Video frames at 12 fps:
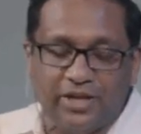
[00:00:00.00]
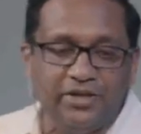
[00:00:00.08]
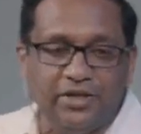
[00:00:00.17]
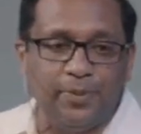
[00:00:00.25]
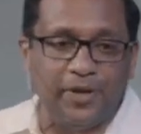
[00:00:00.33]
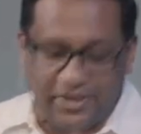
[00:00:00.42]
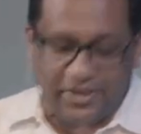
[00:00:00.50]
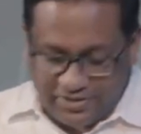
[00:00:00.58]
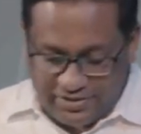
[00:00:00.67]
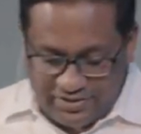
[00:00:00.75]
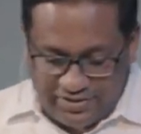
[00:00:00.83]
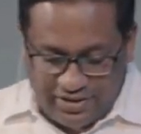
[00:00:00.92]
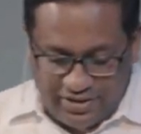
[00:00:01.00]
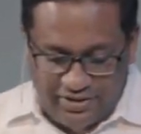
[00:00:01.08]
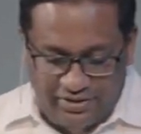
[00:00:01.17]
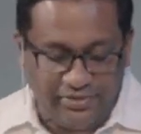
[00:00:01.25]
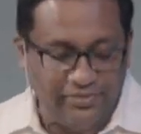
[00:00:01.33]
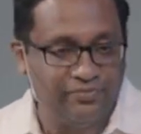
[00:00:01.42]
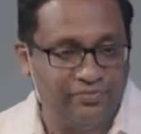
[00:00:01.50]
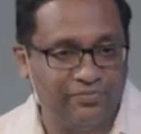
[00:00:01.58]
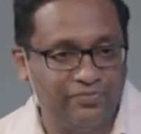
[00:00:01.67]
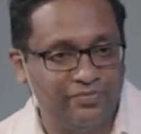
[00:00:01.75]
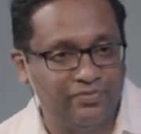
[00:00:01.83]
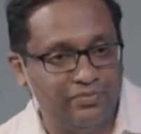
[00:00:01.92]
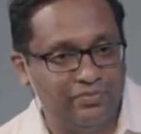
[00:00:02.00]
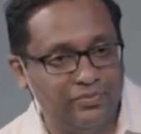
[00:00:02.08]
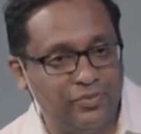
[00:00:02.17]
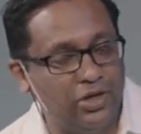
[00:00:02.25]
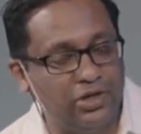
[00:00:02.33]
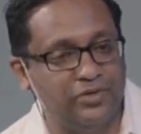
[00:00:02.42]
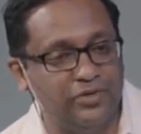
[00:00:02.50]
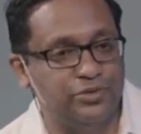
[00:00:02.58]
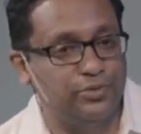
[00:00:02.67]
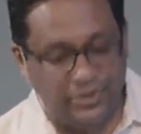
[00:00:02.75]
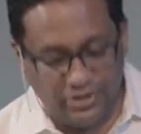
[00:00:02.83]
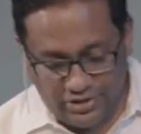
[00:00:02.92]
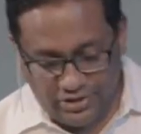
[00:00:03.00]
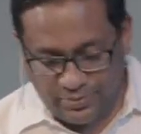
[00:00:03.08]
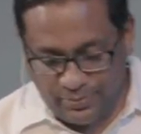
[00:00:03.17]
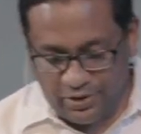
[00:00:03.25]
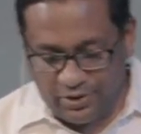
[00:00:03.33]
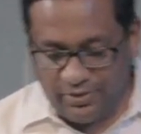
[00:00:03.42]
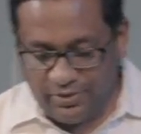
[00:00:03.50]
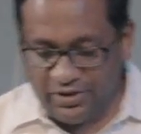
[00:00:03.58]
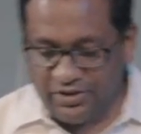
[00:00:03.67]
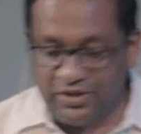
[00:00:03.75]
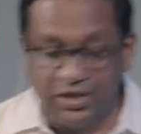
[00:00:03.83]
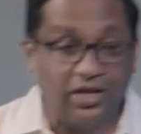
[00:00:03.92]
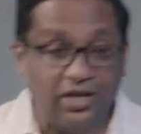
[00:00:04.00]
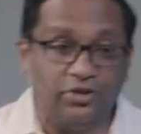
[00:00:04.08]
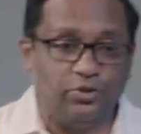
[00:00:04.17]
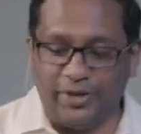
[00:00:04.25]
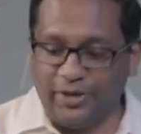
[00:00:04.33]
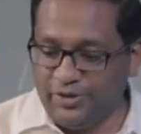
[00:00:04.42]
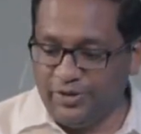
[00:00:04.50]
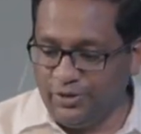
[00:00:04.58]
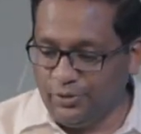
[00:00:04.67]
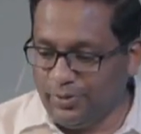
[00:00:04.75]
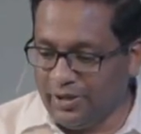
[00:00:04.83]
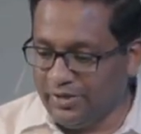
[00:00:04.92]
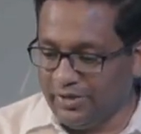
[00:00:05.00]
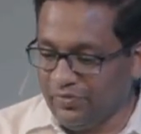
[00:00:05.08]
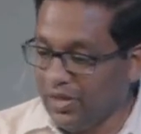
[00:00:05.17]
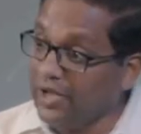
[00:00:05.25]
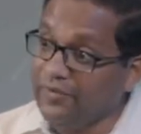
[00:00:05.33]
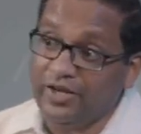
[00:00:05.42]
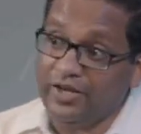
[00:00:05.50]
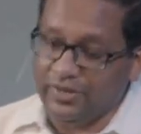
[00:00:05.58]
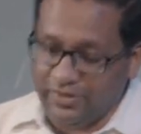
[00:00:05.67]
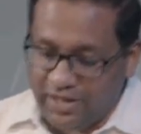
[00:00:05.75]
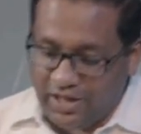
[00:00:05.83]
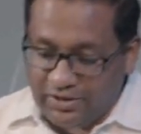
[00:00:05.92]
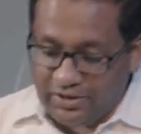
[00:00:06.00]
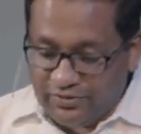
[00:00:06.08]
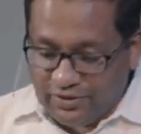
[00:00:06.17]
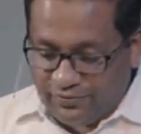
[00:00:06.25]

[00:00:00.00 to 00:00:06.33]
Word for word: all of us would be in despair because I don't know about you, but I've had a lot of defeats when it comes to temptation in my life.